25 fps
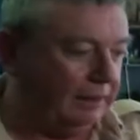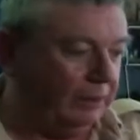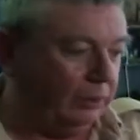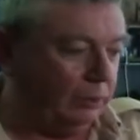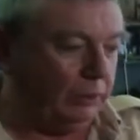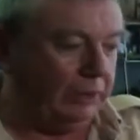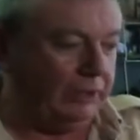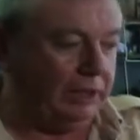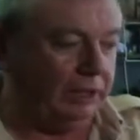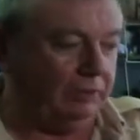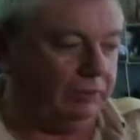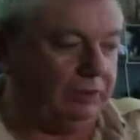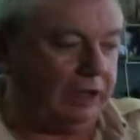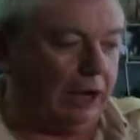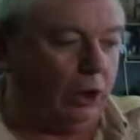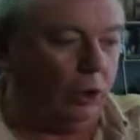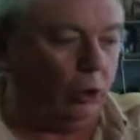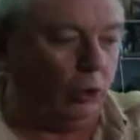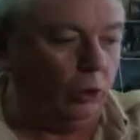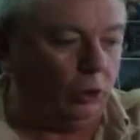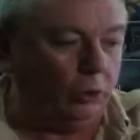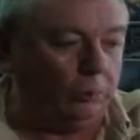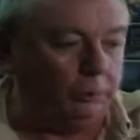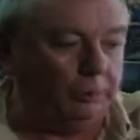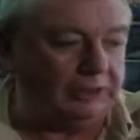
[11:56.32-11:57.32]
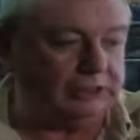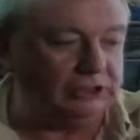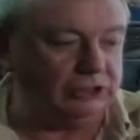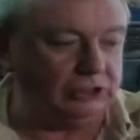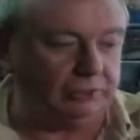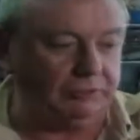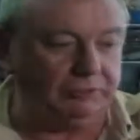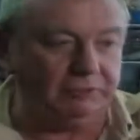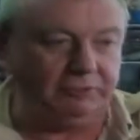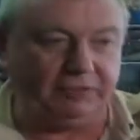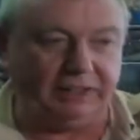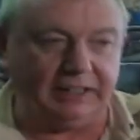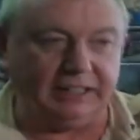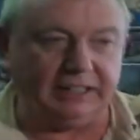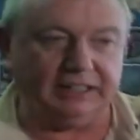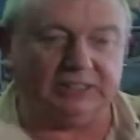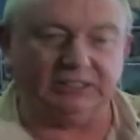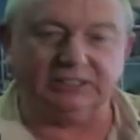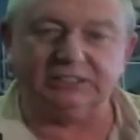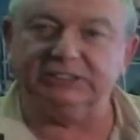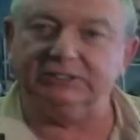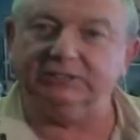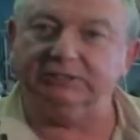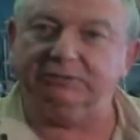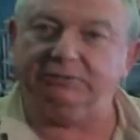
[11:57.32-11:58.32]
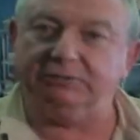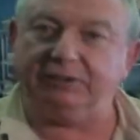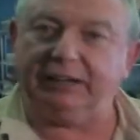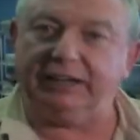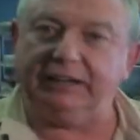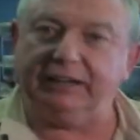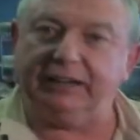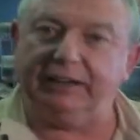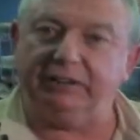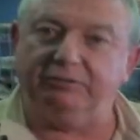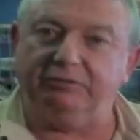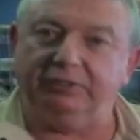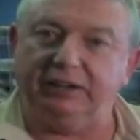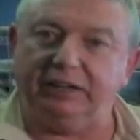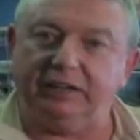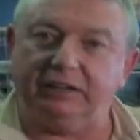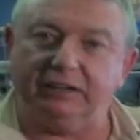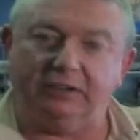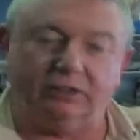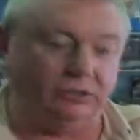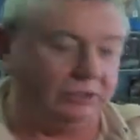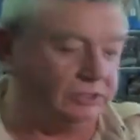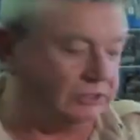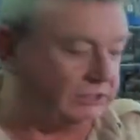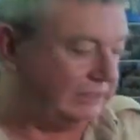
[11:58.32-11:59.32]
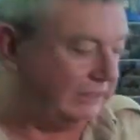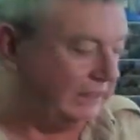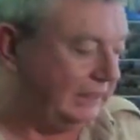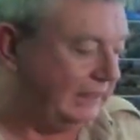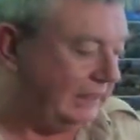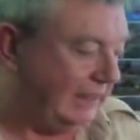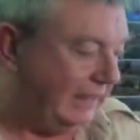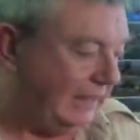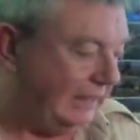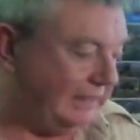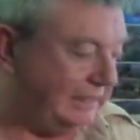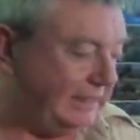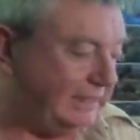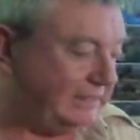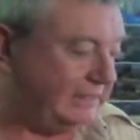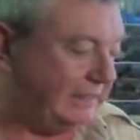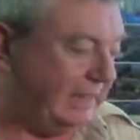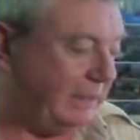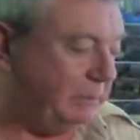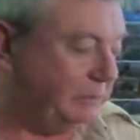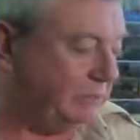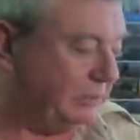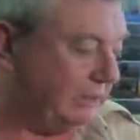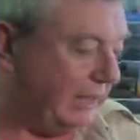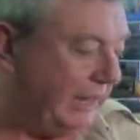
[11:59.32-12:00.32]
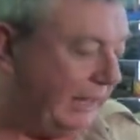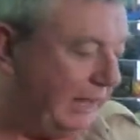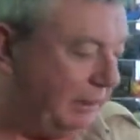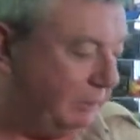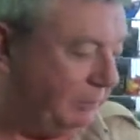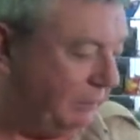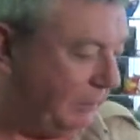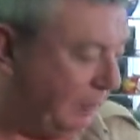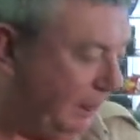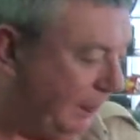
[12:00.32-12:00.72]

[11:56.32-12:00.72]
where you've got a whole bunch of figures and fighting vehicles, and at the same time